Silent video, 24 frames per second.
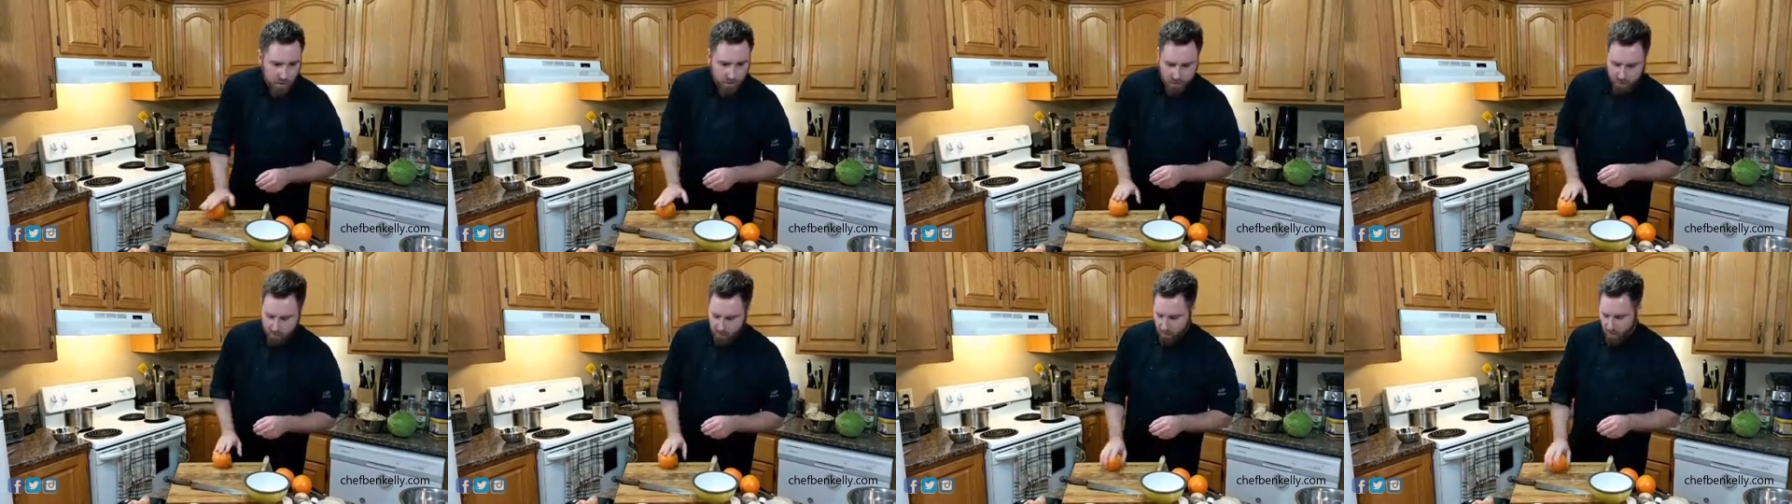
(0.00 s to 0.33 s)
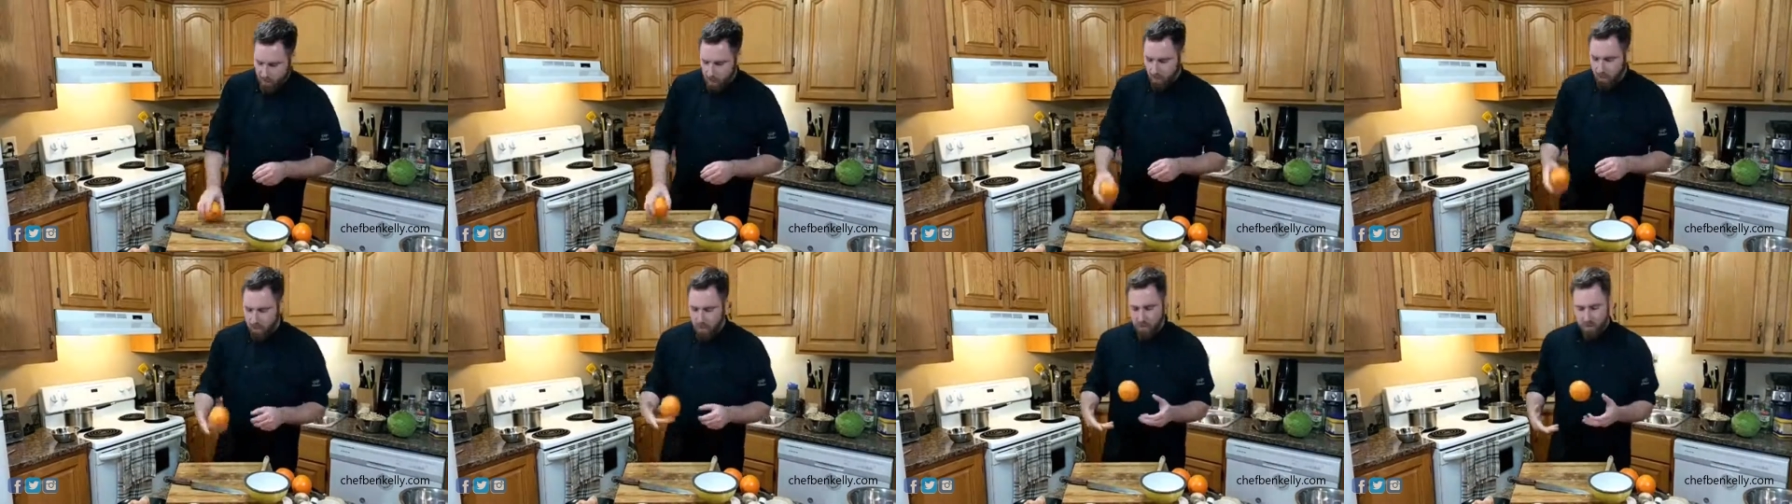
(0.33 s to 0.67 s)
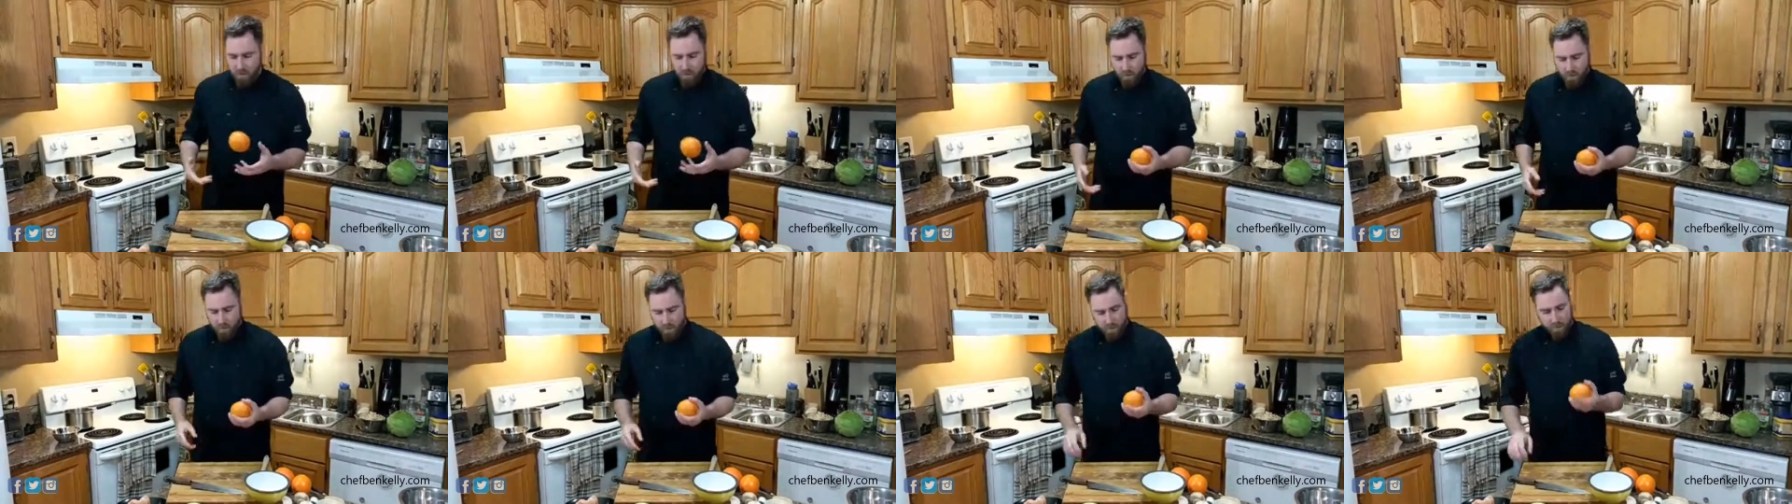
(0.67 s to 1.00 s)
So we're just rolling
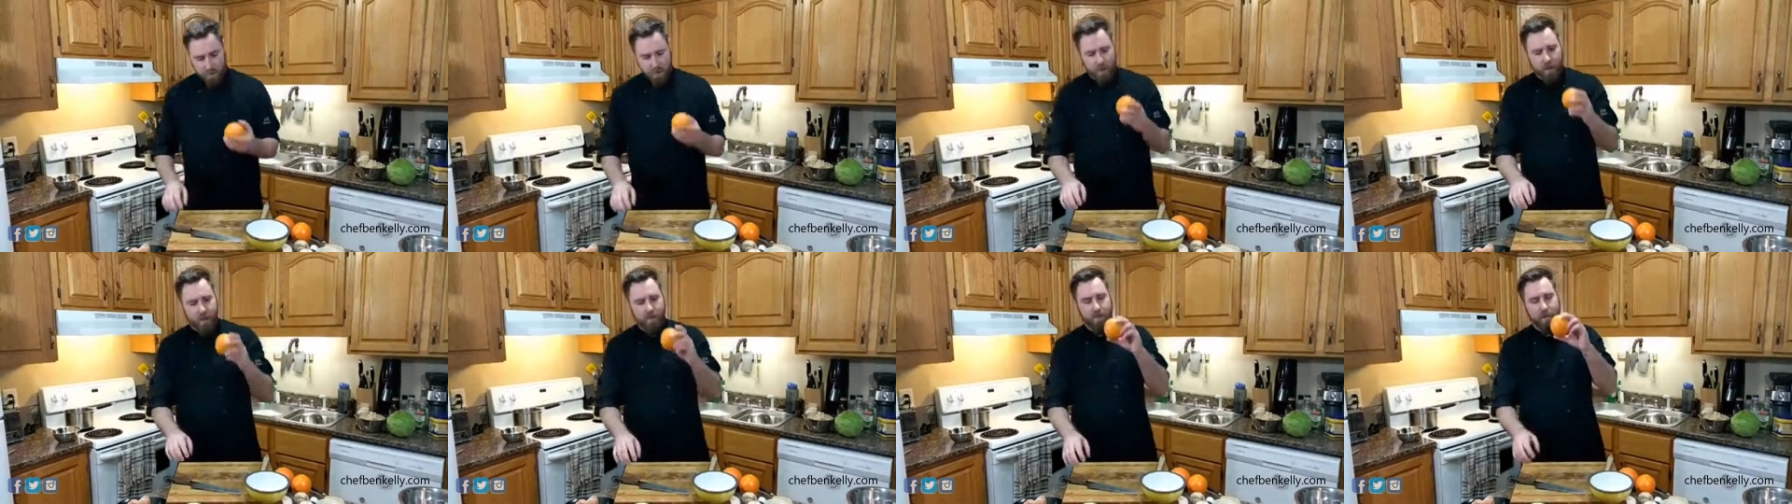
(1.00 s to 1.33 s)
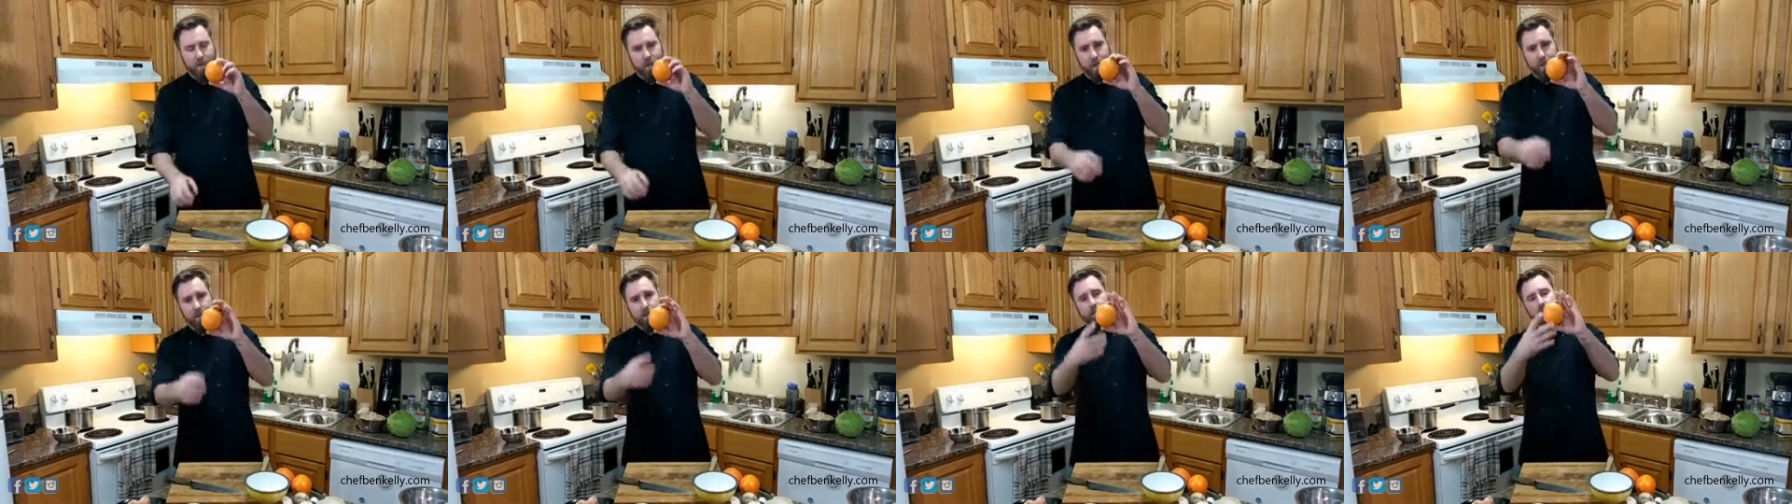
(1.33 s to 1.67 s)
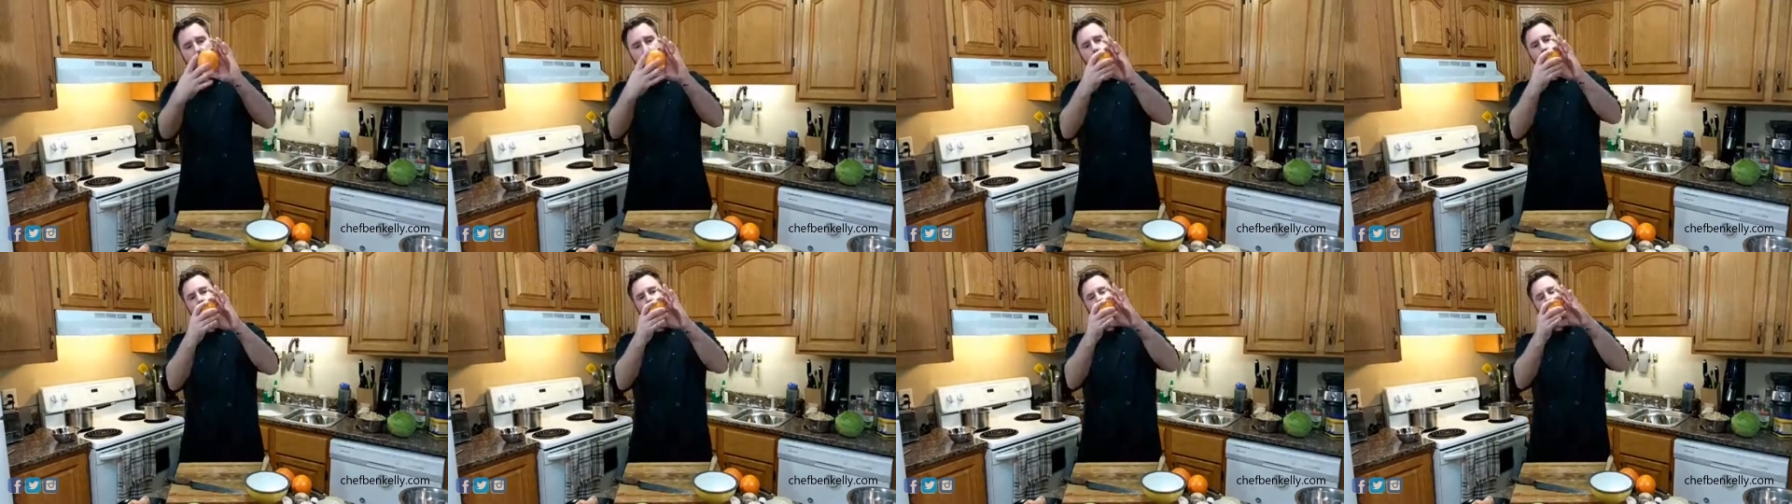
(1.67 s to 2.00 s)
the orange, and then,